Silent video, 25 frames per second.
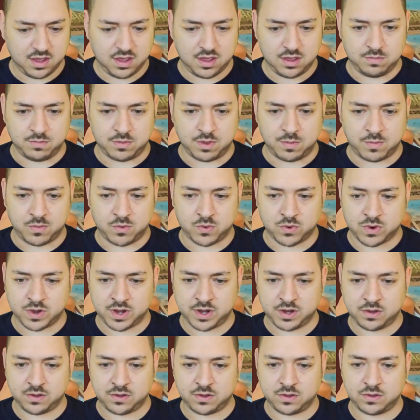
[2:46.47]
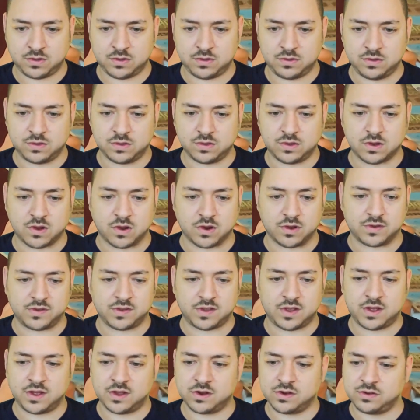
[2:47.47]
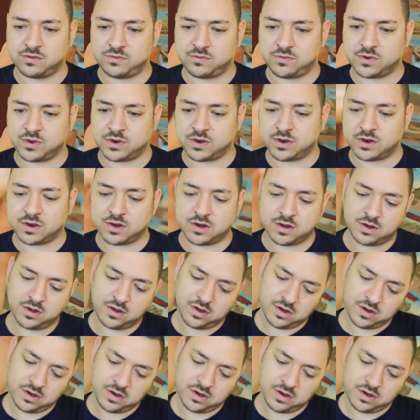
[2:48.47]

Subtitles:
Memorial, Cartographer,